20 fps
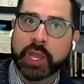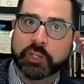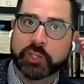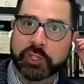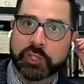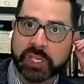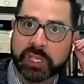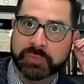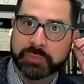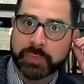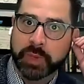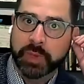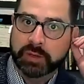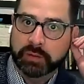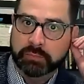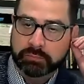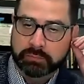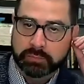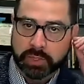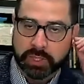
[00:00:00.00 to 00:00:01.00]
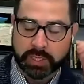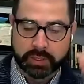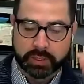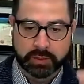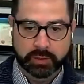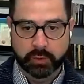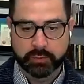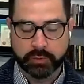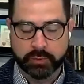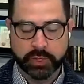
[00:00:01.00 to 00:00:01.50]
background actually is I spent
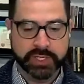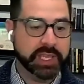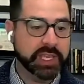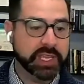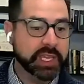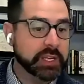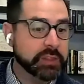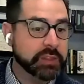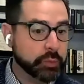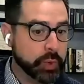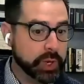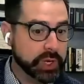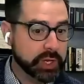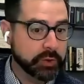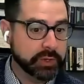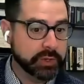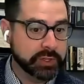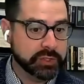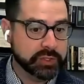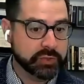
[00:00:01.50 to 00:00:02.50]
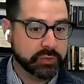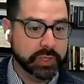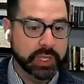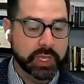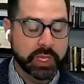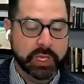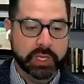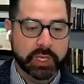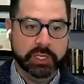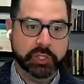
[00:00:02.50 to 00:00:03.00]
over a decade in the credit
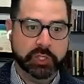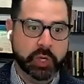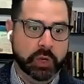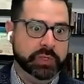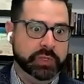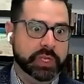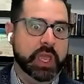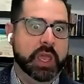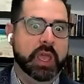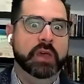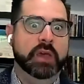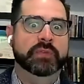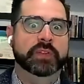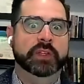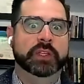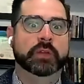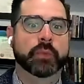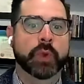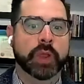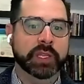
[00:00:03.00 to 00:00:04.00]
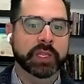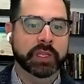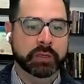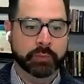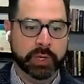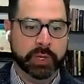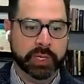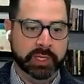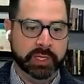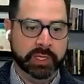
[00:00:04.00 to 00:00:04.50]
card industry, and so I was
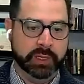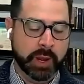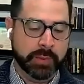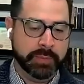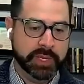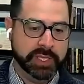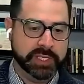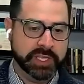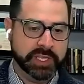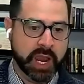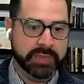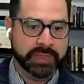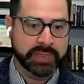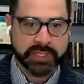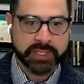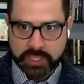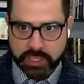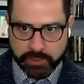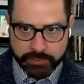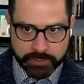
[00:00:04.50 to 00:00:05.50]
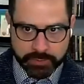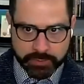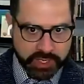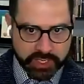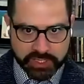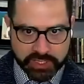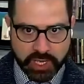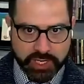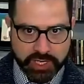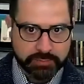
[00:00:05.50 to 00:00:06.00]
heavily regulated by PCI, and that's
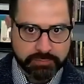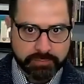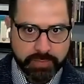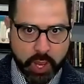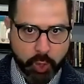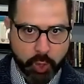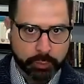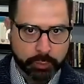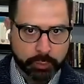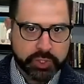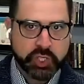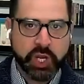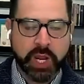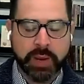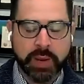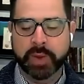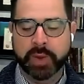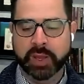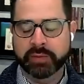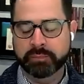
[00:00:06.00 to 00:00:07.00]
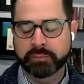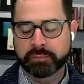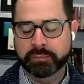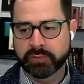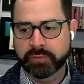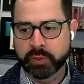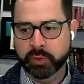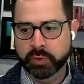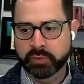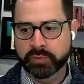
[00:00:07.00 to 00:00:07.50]
some of the things kind of helped
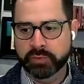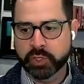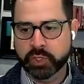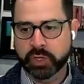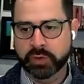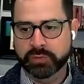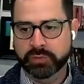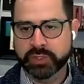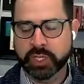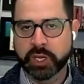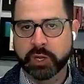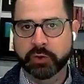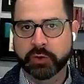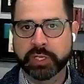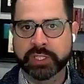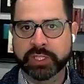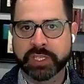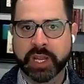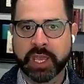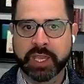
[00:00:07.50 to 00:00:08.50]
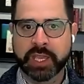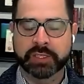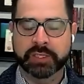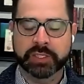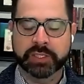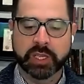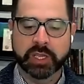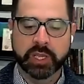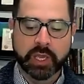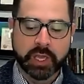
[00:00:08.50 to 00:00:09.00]
shape my view and vision of security
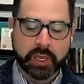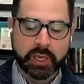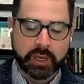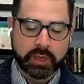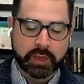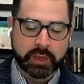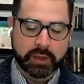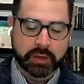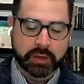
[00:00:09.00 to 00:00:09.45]
today. Is